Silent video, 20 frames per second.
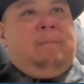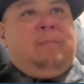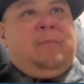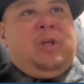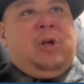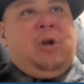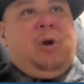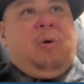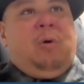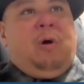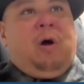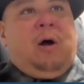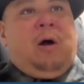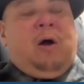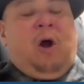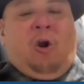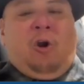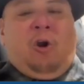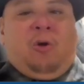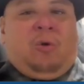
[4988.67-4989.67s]
You know,
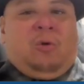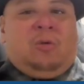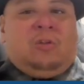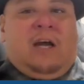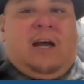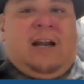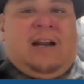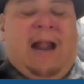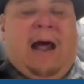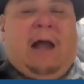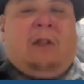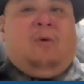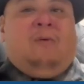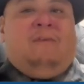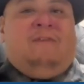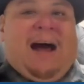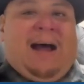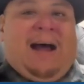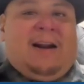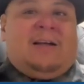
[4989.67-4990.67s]
Arnold Arnaldo
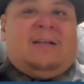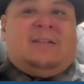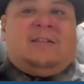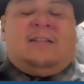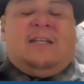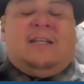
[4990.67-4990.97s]
Vargas,